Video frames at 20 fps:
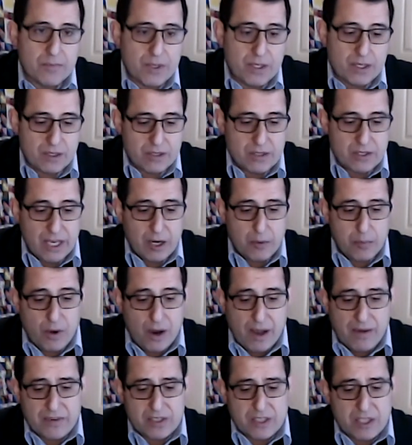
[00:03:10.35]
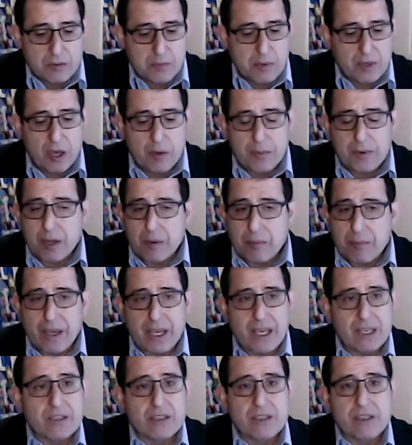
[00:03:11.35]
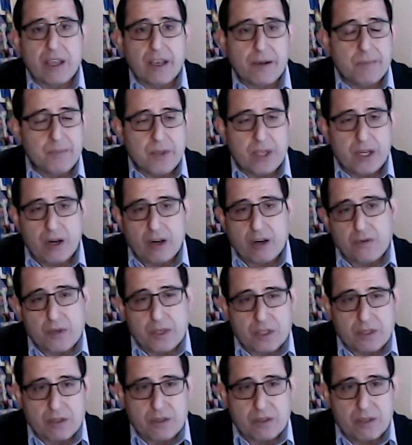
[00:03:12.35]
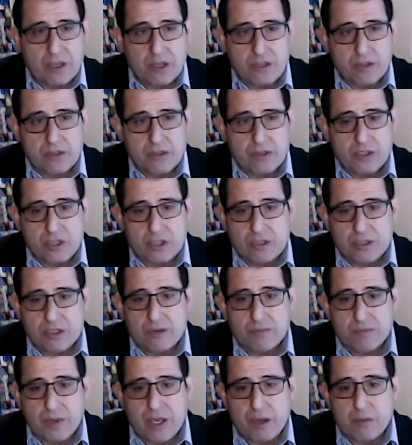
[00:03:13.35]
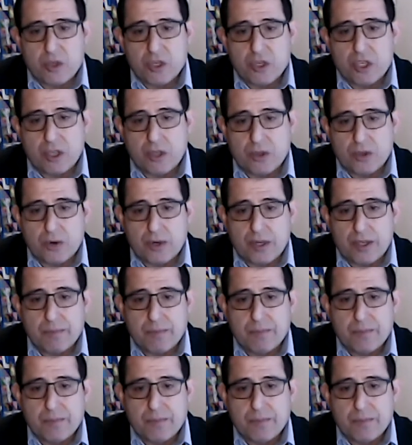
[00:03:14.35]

is data privacy is becoming a mainstay in artificial intelligence and machine learning.